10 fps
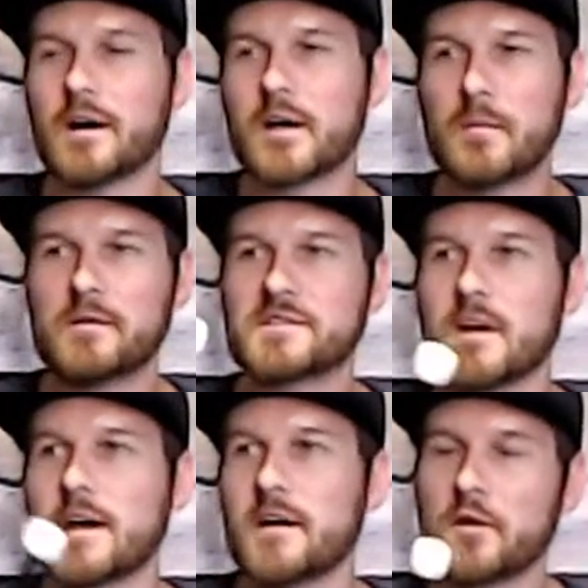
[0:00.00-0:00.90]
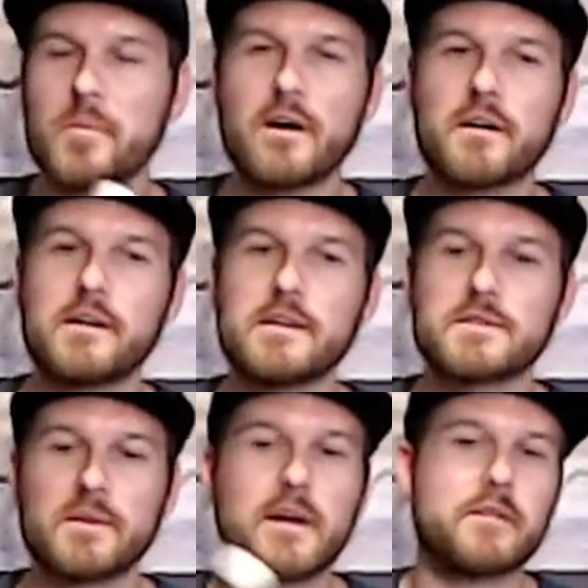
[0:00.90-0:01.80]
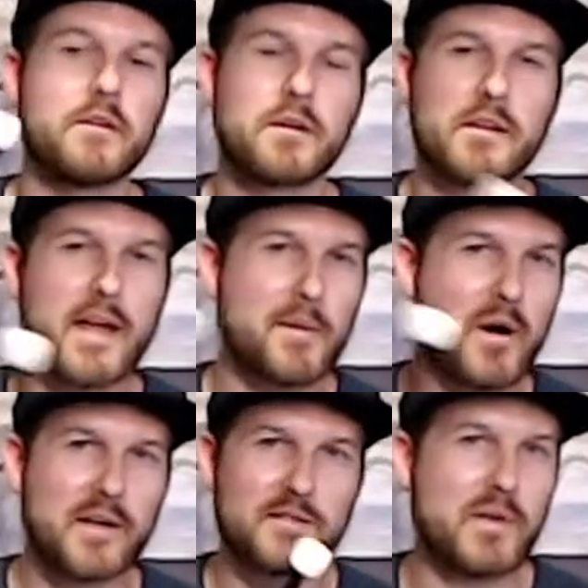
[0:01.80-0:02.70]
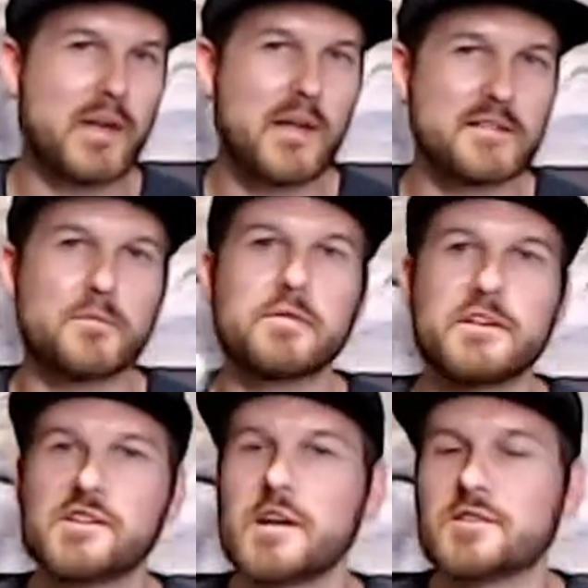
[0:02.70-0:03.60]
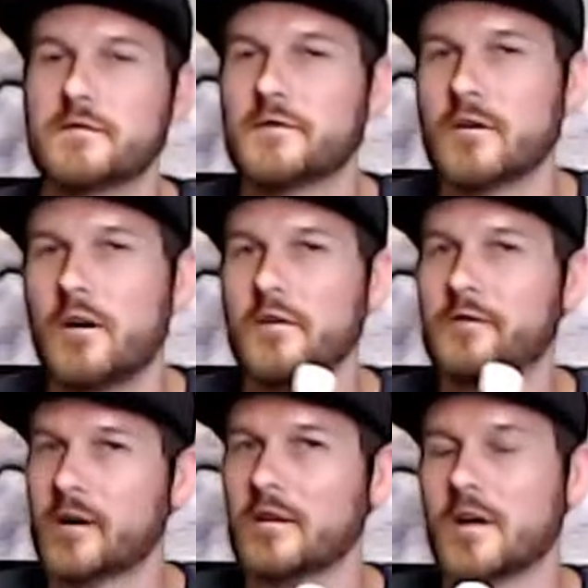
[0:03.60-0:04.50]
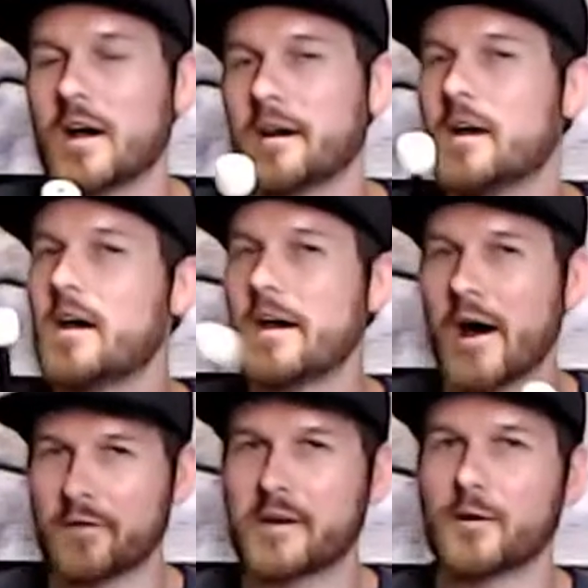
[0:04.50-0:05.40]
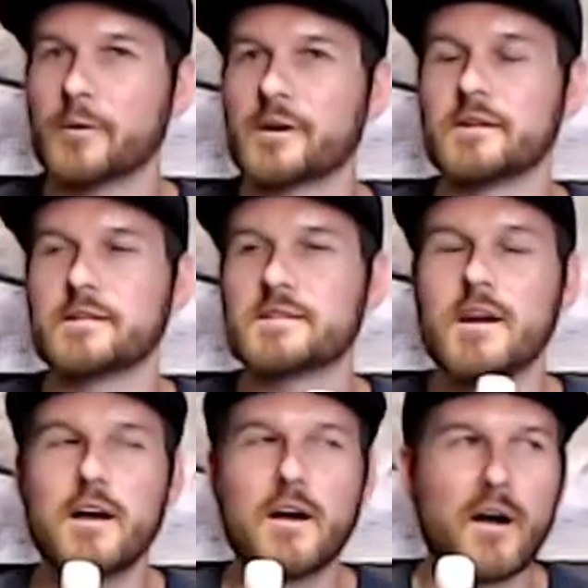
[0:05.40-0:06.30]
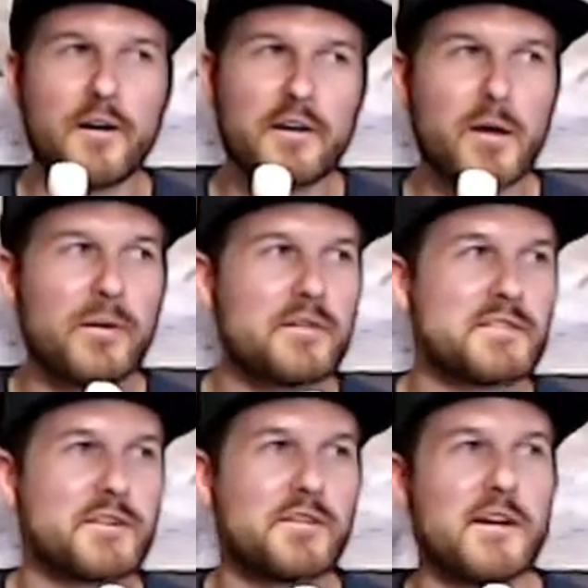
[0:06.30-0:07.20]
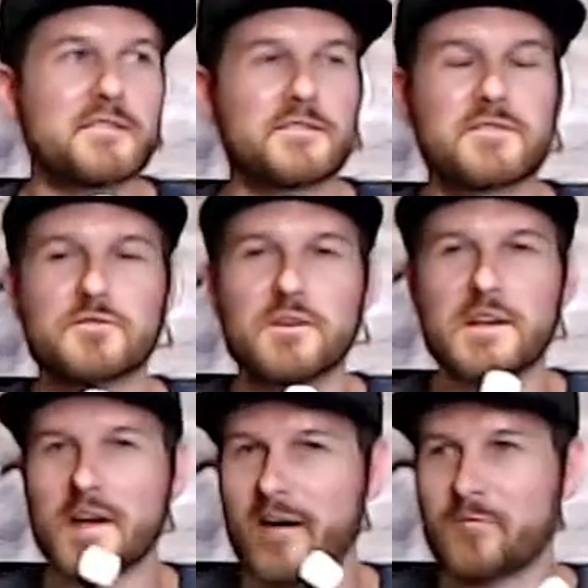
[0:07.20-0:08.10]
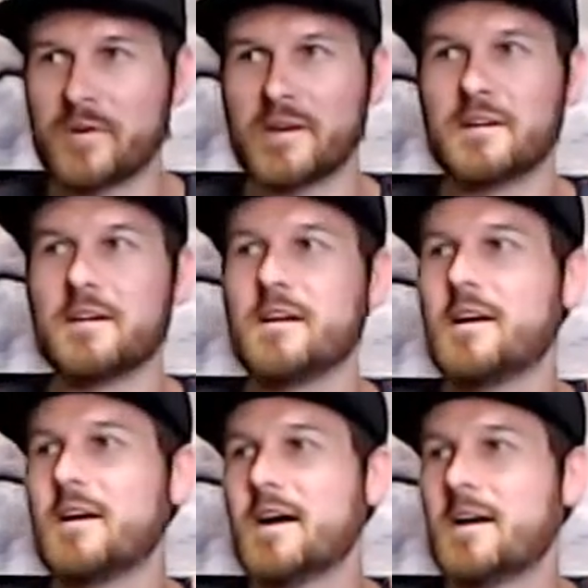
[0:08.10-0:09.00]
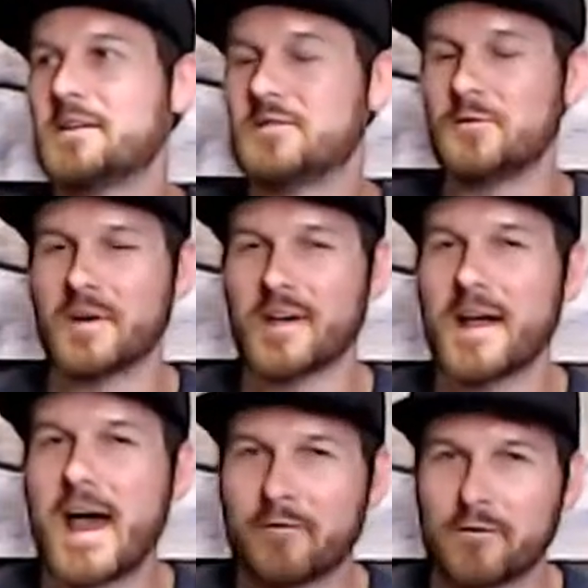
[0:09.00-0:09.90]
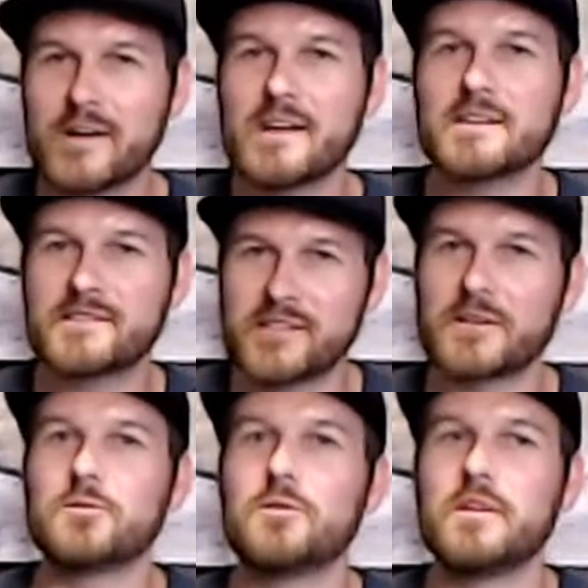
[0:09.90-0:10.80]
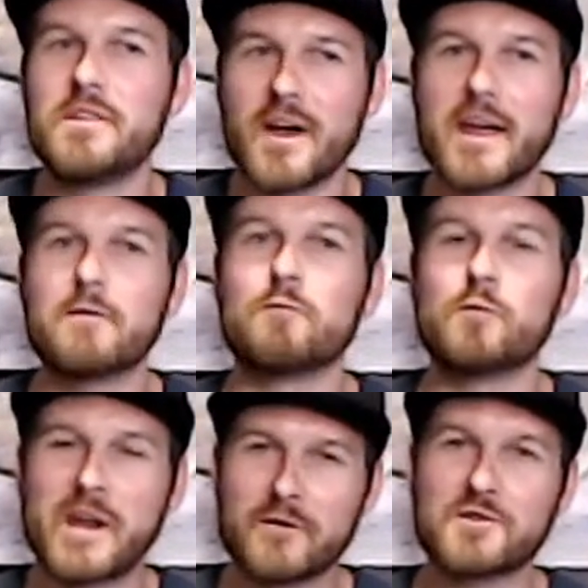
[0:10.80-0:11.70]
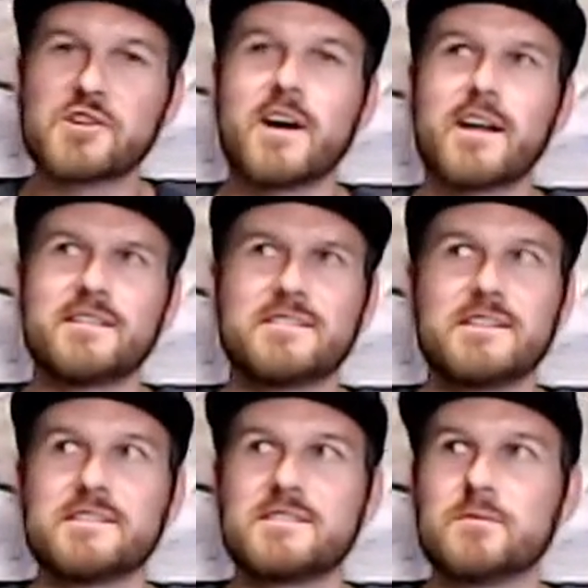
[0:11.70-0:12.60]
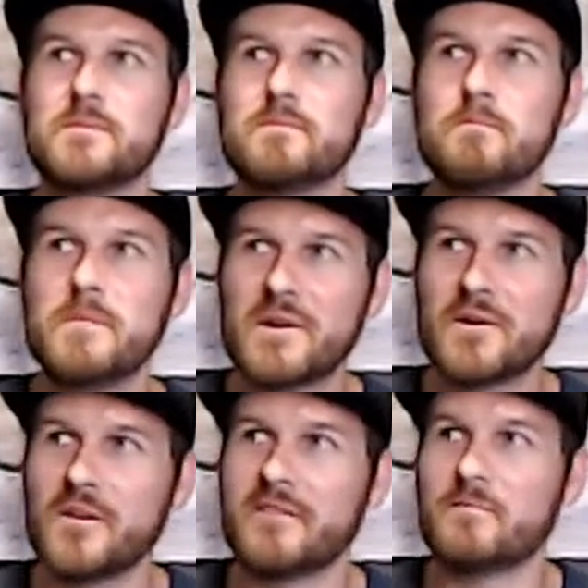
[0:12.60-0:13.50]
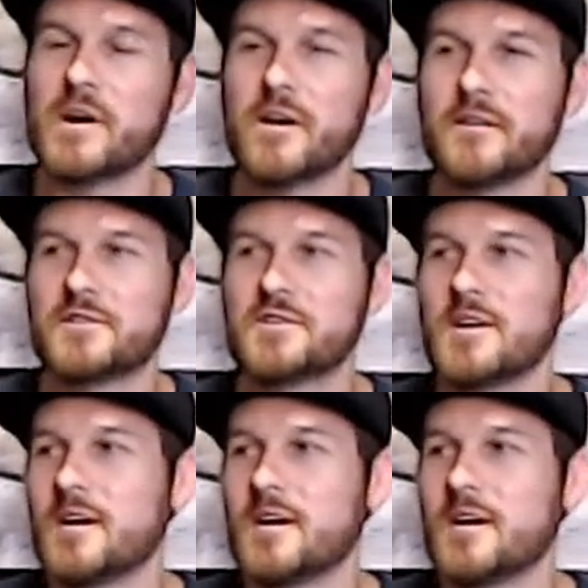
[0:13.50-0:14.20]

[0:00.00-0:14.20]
come outside on their balconies, whatever, clang pots and pans in appreciation for all the frontline healthcare workers. Our neighbors across the street have been doing it every single night, rain or shine, since the middle of March.